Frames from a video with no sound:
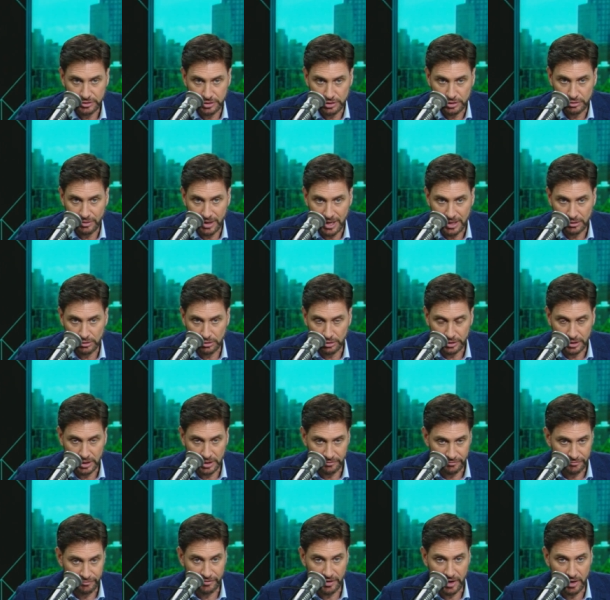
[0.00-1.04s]
two and looking
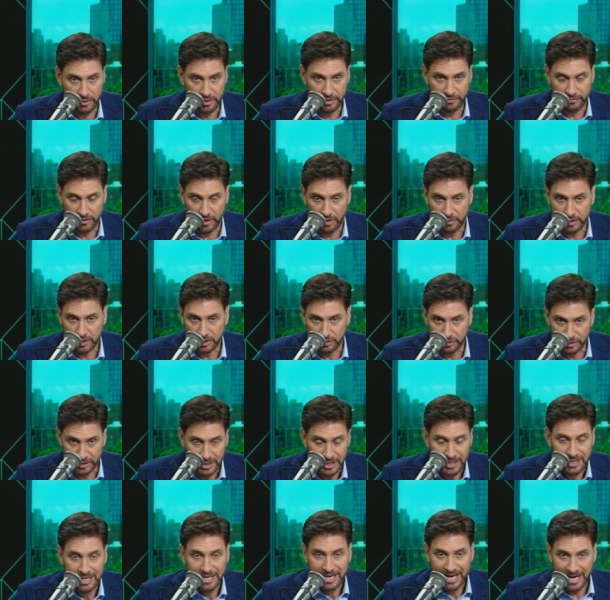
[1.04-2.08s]
very, very good.
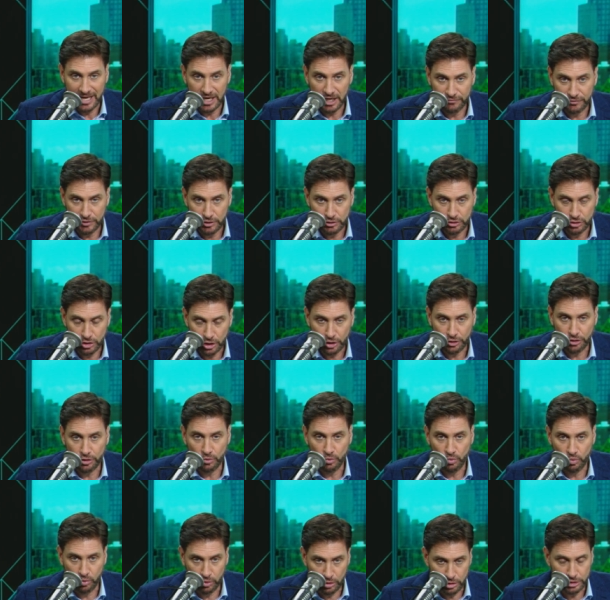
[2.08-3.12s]
And if you took the
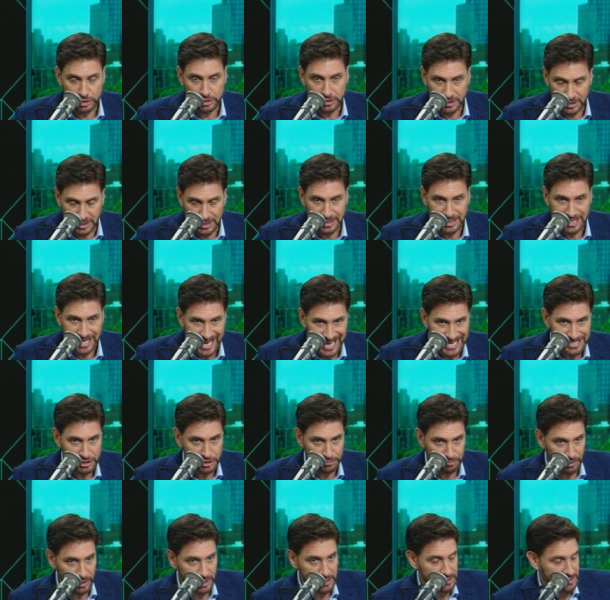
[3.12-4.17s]
worst, the last
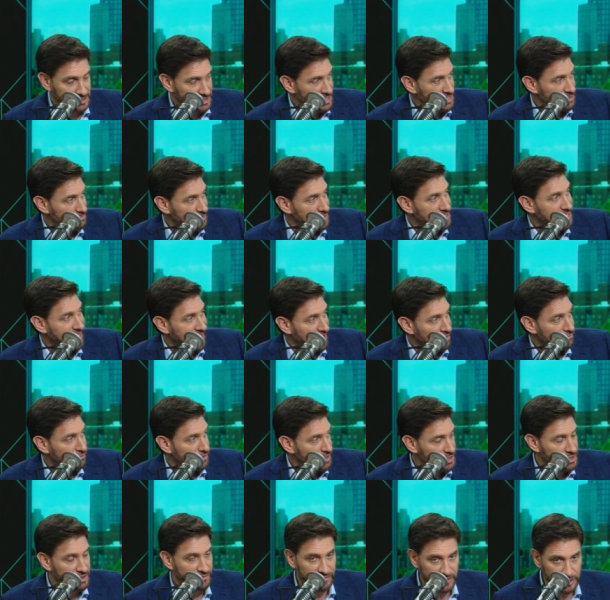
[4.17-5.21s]
place team in every
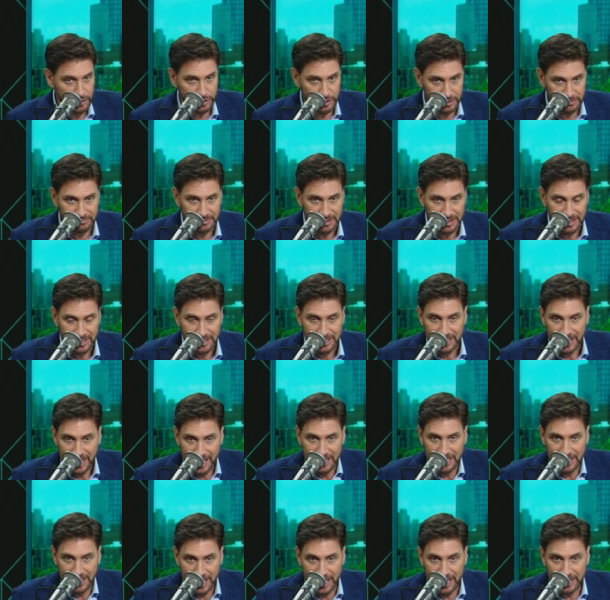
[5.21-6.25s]
division
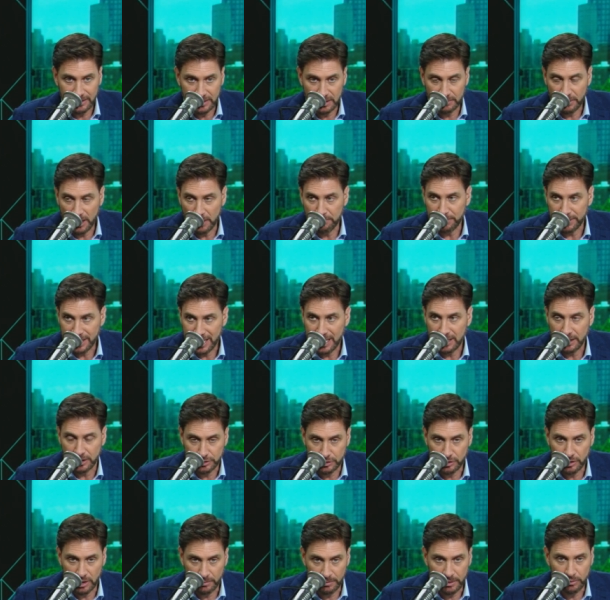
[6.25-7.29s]
and lined them up and had a
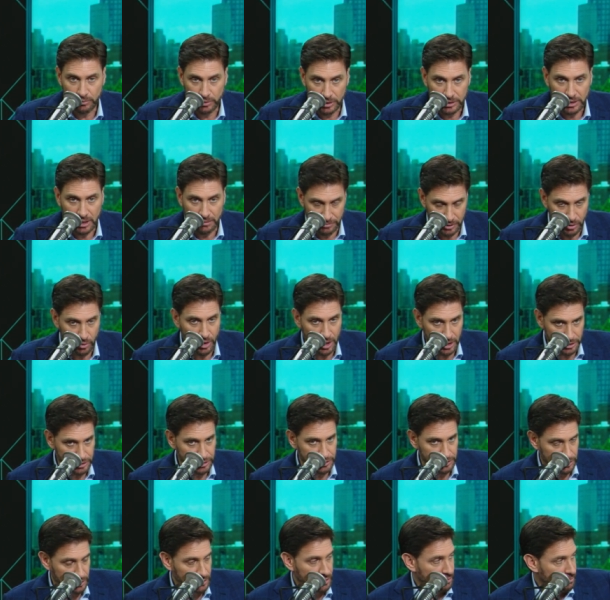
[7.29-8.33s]
tournament with them, the
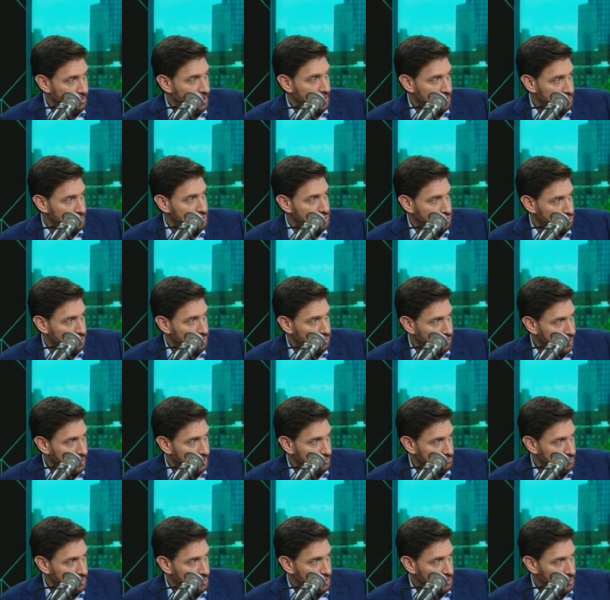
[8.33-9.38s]
Washington Commanders would win.
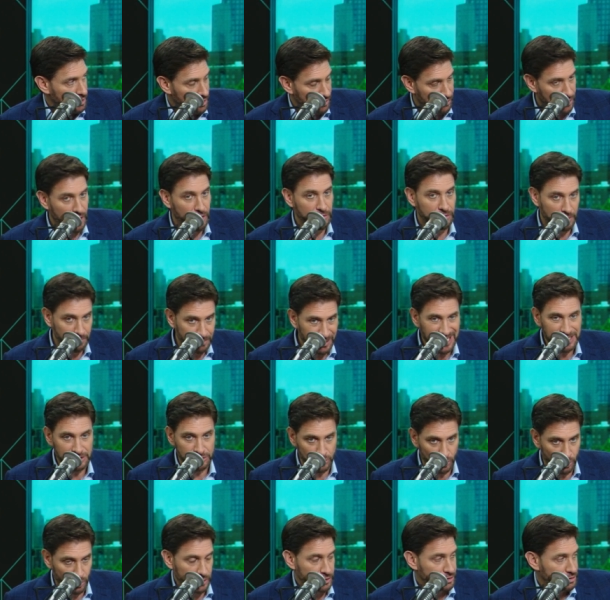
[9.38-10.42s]
They're the best
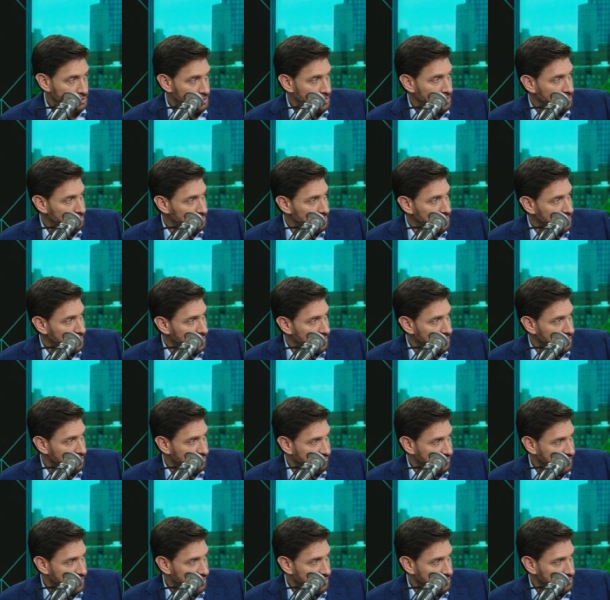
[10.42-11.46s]
worst team in the
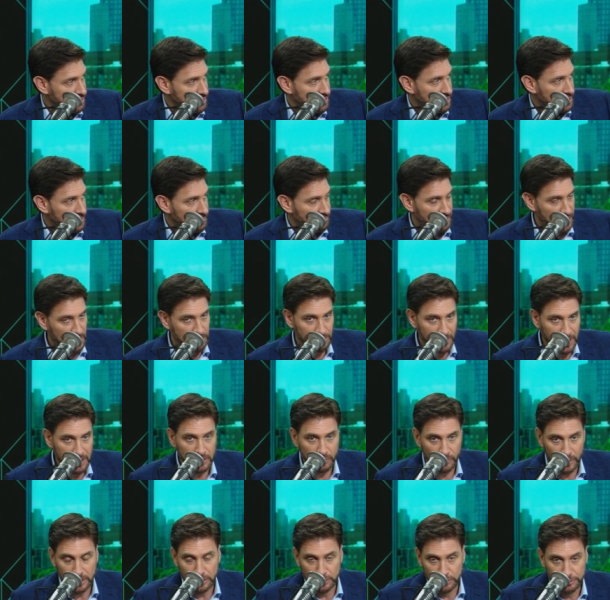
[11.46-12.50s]
NFL. And by the
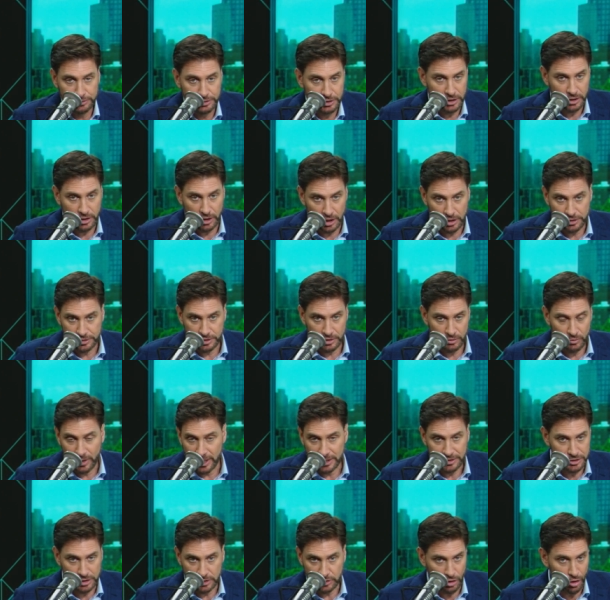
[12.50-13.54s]
way, losing Carson
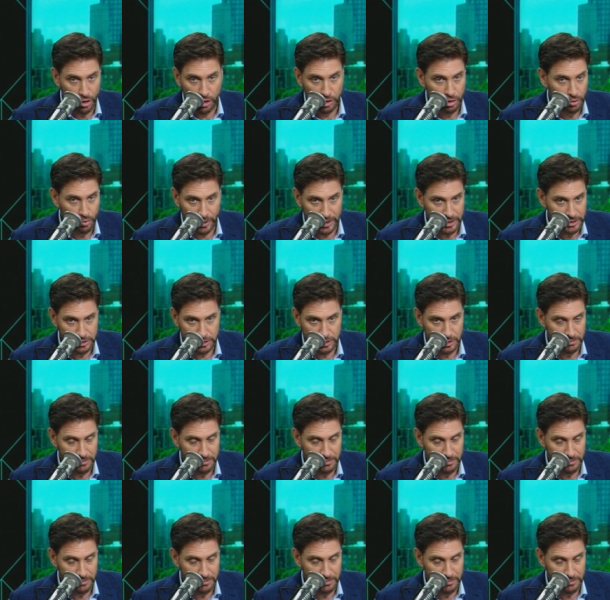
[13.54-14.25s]
Wentz is always the